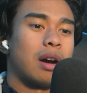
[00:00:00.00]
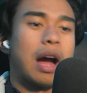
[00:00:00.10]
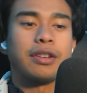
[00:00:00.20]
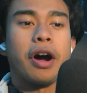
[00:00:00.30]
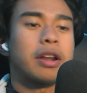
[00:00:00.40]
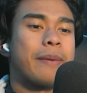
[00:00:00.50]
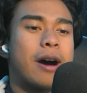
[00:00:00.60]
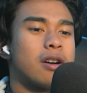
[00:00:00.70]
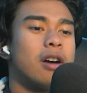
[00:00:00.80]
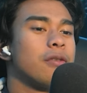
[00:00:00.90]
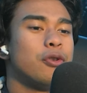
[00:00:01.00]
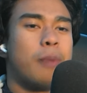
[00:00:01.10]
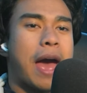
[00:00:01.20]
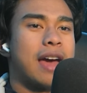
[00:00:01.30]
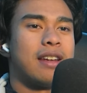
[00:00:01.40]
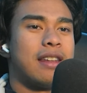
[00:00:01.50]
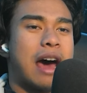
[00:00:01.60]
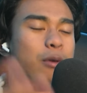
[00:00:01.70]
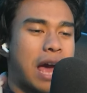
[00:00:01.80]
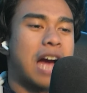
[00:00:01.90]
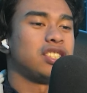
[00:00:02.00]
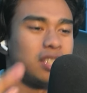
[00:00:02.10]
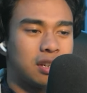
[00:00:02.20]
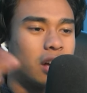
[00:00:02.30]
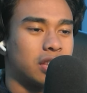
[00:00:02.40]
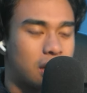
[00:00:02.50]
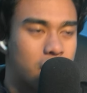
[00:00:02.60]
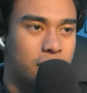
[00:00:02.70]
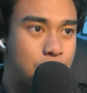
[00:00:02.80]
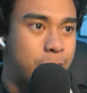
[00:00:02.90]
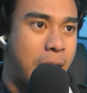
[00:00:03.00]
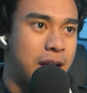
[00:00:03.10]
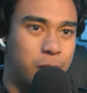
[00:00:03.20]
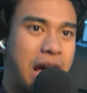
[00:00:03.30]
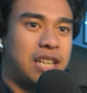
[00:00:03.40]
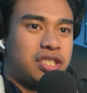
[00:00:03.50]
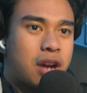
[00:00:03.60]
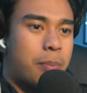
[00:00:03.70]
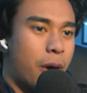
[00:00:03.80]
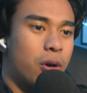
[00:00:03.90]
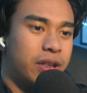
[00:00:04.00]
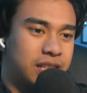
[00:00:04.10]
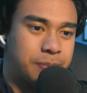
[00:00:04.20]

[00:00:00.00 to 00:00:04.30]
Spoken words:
I talked about Kung Fu Panda, and now we actually got the Kung Fu Panda. We actually got Poe in this